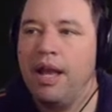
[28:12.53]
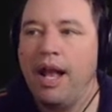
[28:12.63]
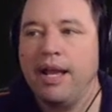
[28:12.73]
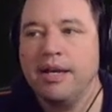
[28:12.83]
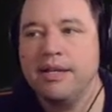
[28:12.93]

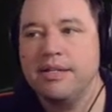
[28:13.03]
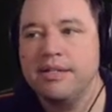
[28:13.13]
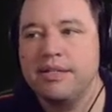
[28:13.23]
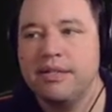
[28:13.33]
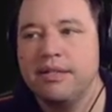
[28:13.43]

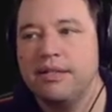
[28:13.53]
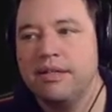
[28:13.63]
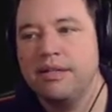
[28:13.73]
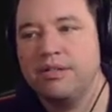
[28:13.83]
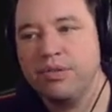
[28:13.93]
And
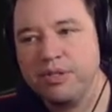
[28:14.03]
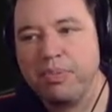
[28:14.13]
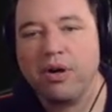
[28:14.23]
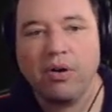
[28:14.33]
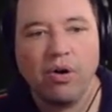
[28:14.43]
so this
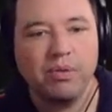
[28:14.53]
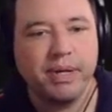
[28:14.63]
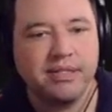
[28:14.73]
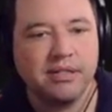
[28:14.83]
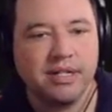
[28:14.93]
part all
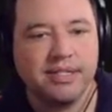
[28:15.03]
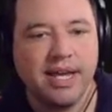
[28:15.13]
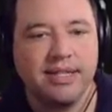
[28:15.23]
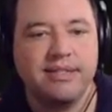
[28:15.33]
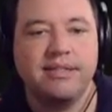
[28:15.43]
makes a lot of
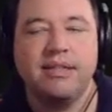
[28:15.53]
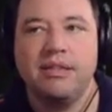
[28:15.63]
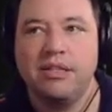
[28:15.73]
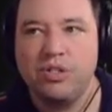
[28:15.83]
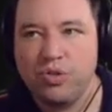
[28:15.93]
sense.
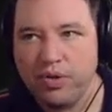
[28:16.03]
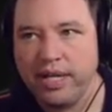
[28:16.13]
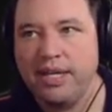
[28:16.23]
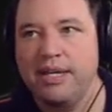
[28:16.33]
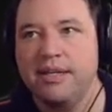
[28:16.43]
The
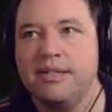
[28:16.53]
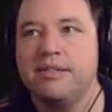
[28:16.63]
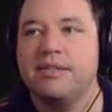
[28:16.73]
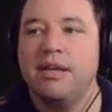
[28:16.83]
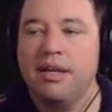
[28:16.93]
trick
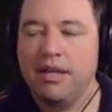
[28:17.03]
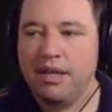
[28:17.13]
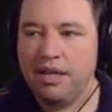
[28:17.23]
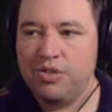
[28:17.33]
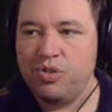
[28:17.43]
is
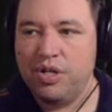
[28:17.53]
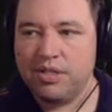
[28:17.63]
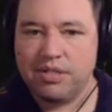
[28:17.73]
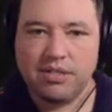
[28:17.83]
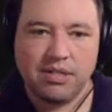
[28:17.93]

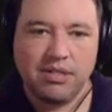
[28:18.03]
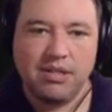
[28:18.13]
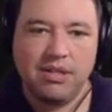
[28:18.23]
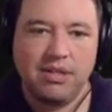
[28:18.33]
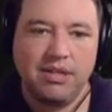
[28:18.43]
just
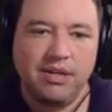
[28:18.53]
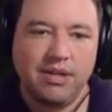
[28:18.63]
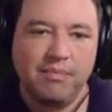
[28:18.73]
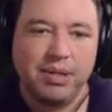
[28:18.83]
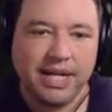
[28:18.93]
the
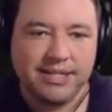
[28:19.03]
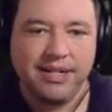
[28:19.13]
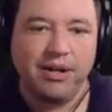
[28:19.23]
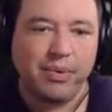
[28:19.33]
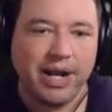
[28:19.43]

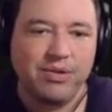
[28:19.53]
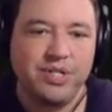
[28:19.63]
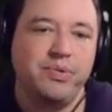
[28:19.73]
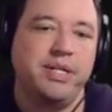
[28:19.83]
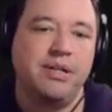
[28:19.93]
complexity around
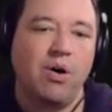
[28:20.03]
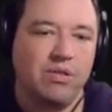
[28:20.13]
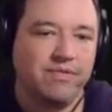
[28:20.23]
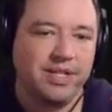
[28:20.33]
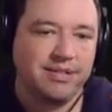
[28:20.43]
doing
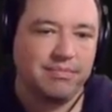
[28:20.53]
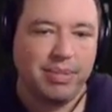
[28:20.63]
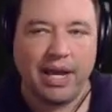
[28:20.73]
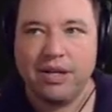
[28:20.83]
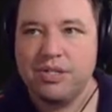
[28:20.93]
all of this in
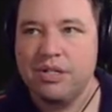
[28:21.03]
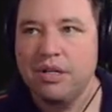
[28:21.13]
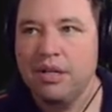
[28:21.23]
Bash.